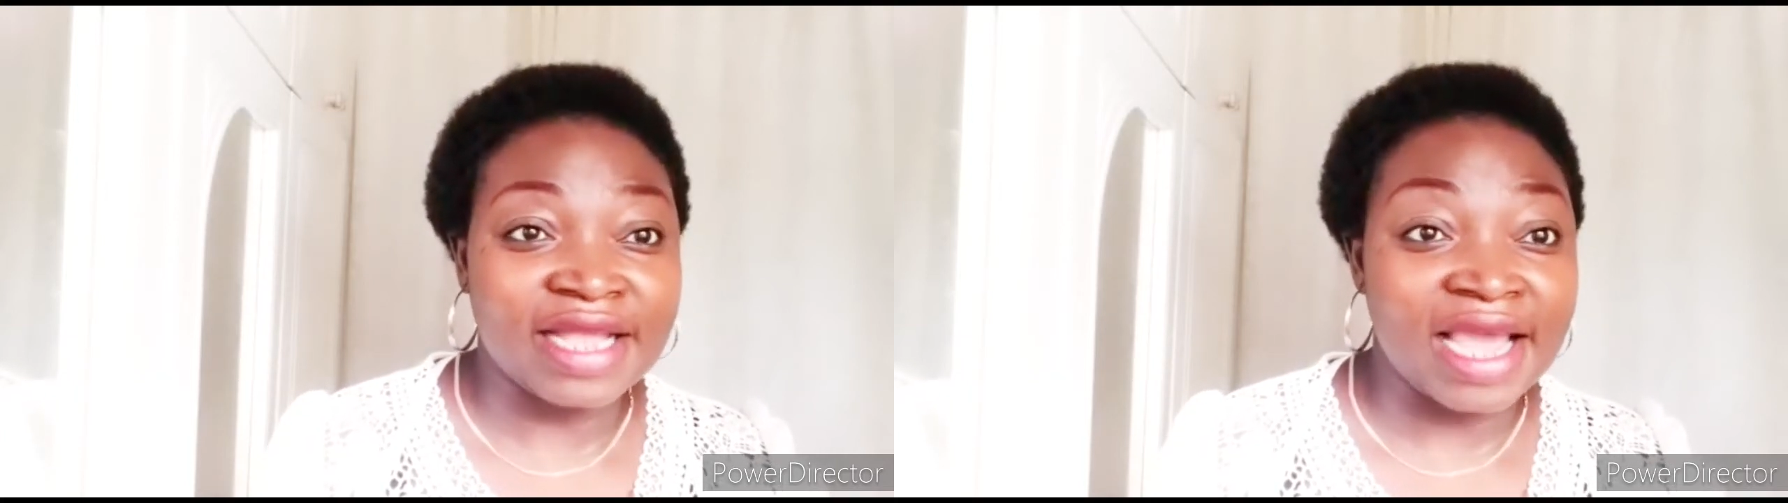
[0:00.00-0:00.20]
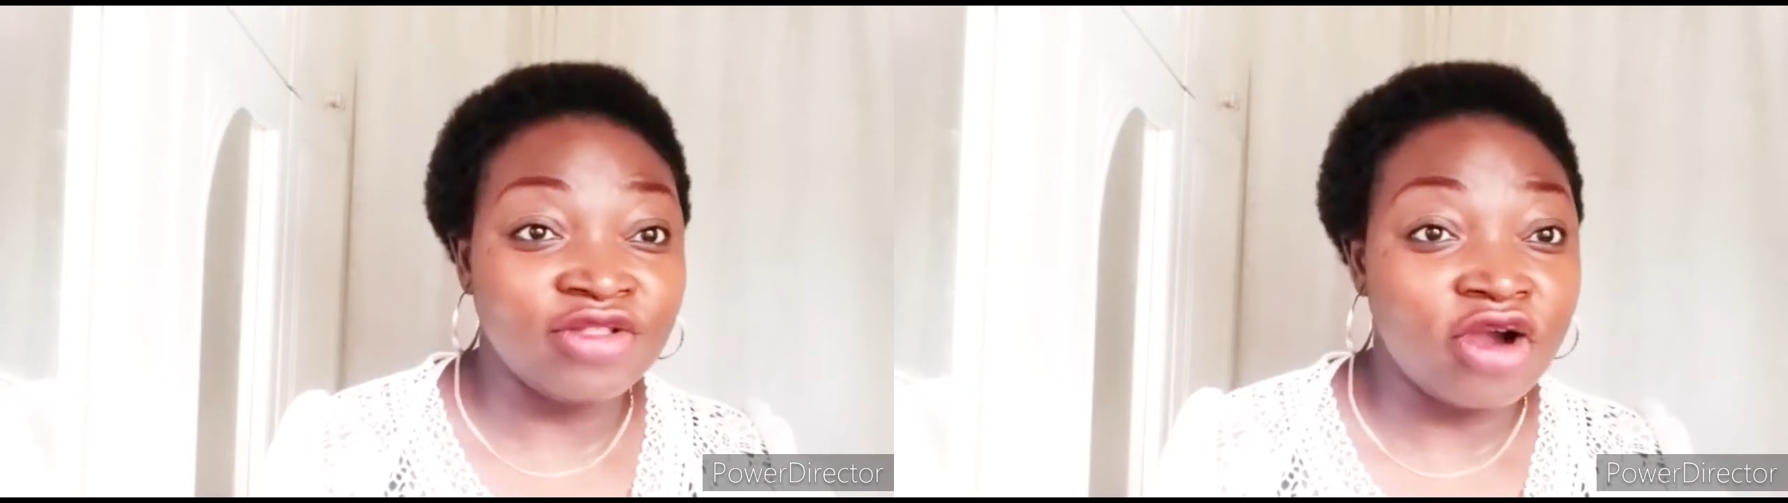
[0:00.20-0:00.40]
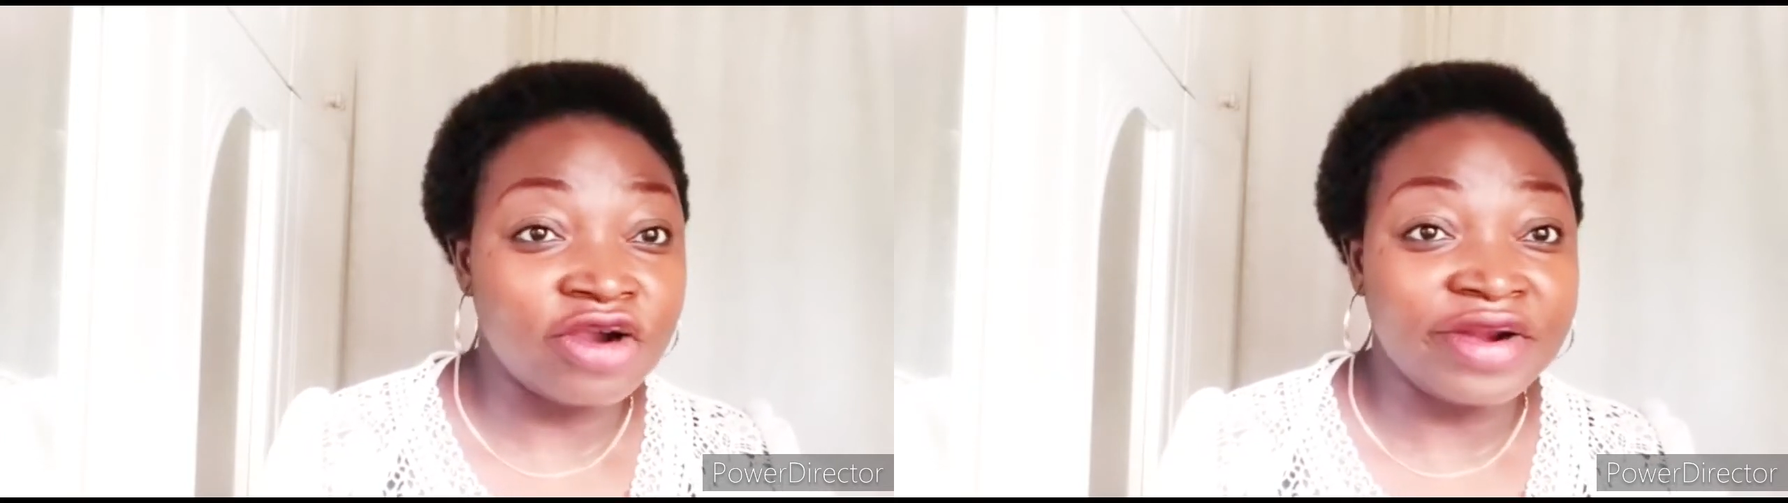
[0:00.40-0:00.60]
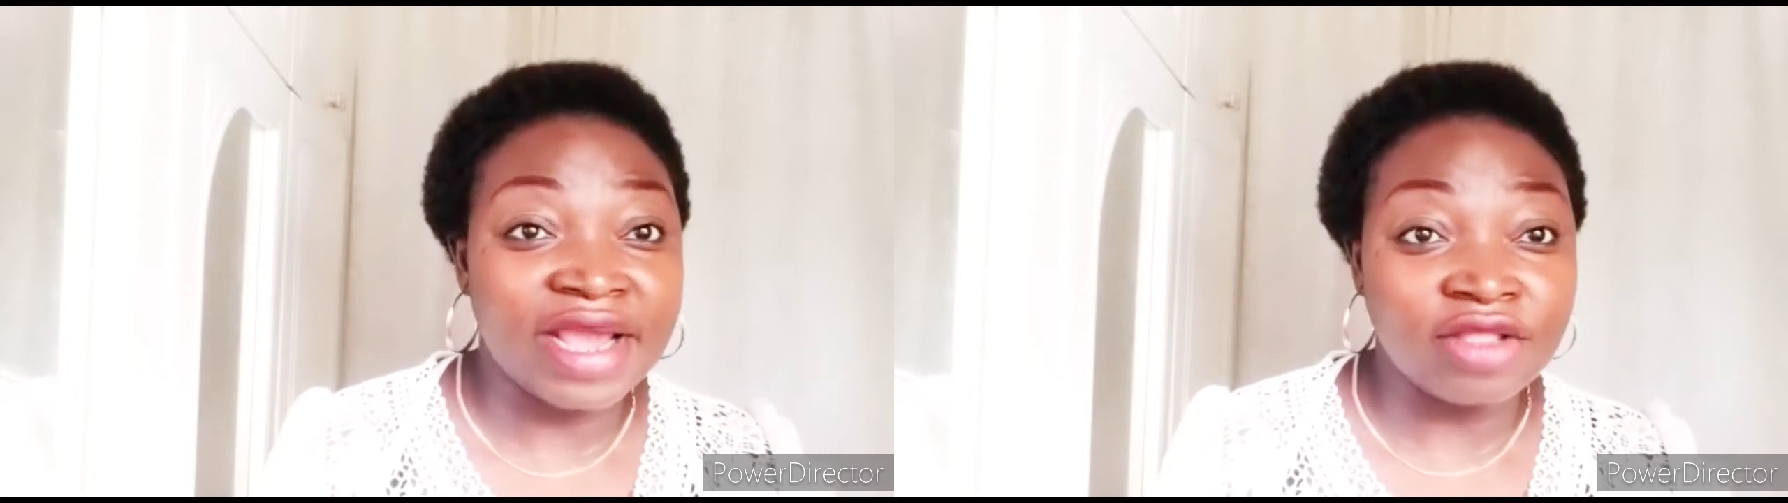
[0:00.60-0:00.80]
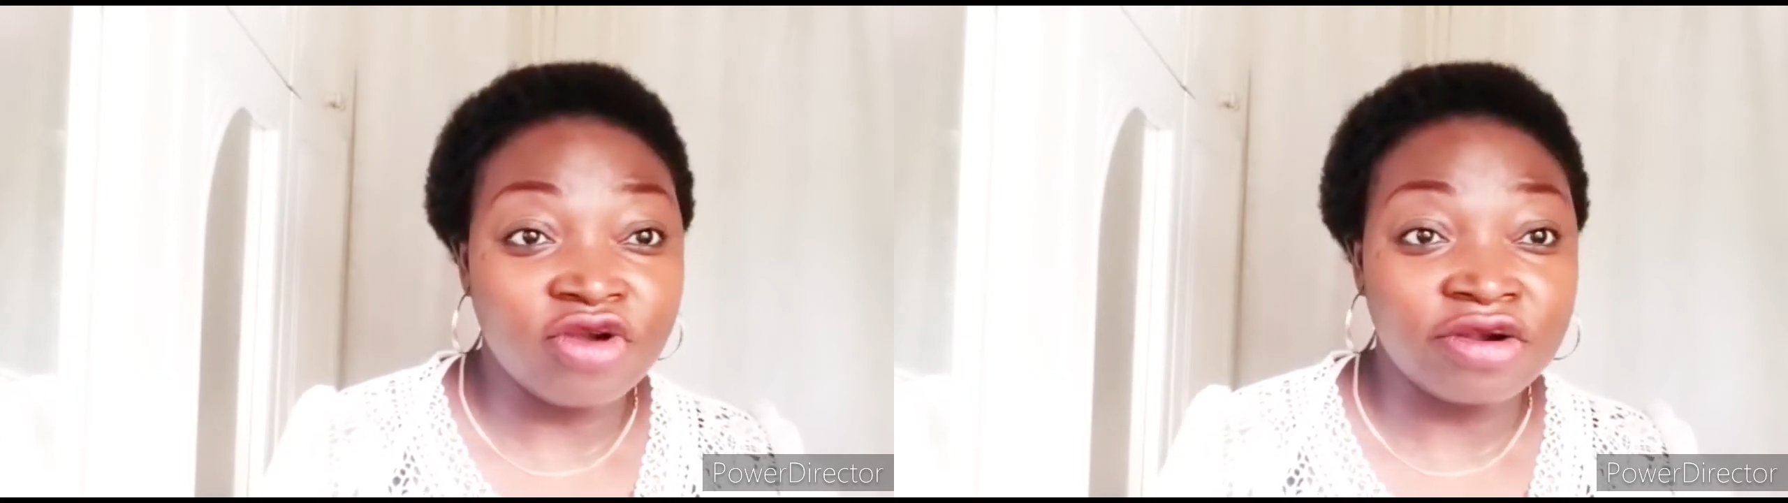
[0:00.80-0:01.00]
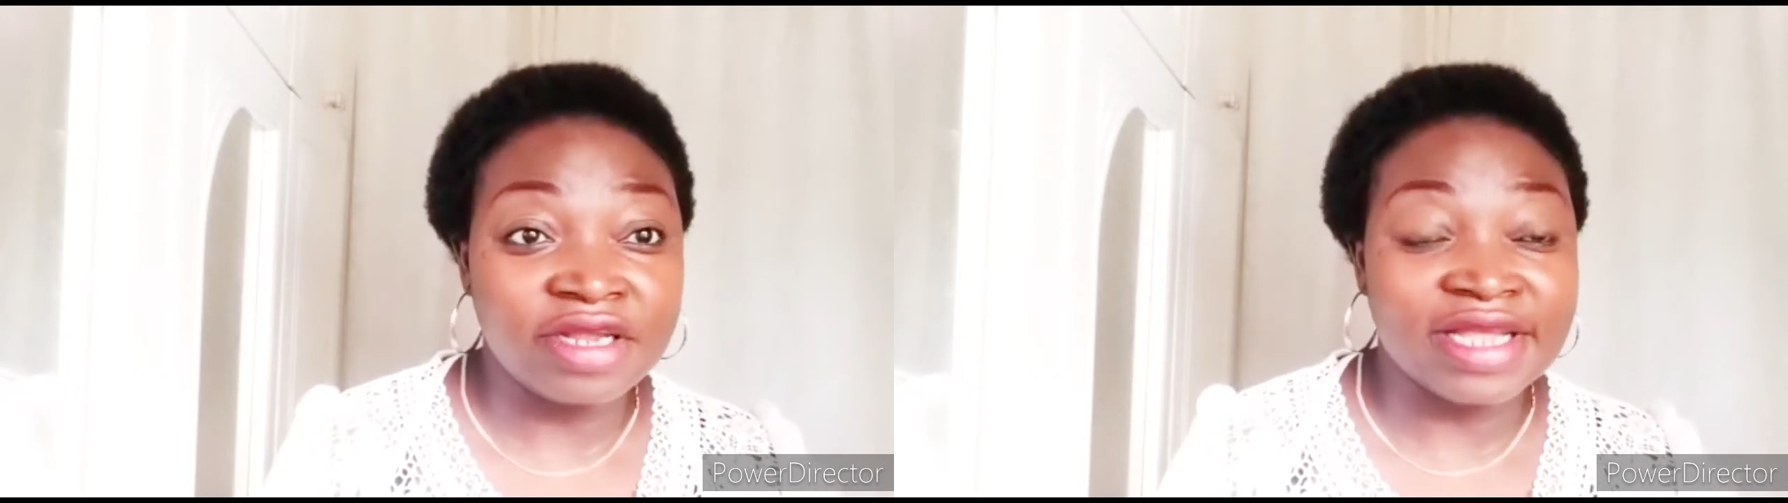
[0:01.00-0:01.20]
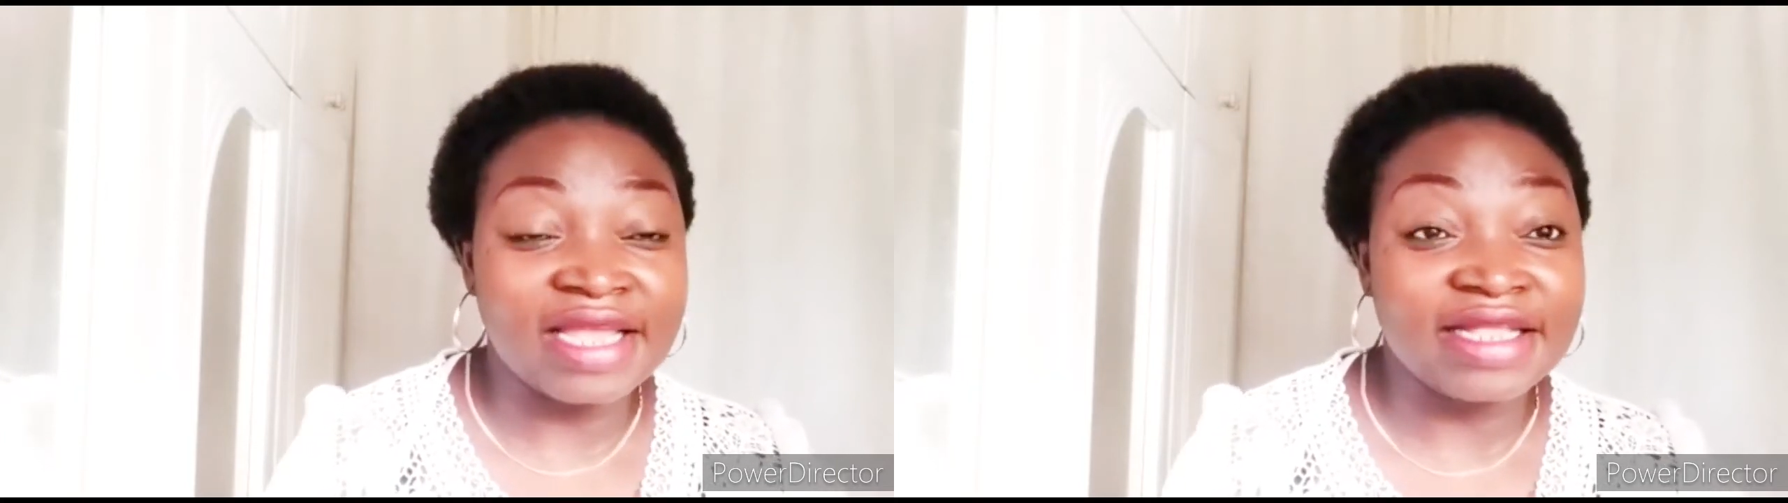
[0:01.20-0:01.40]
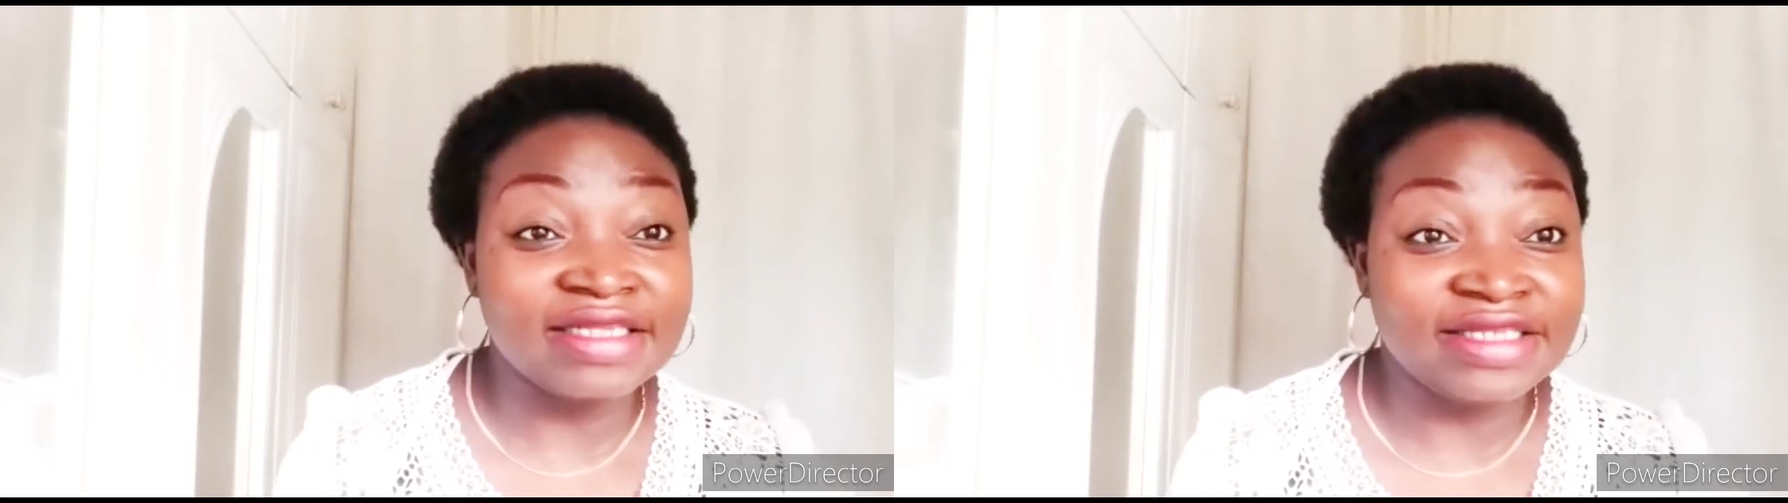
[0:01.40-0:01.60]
I no gree, now in the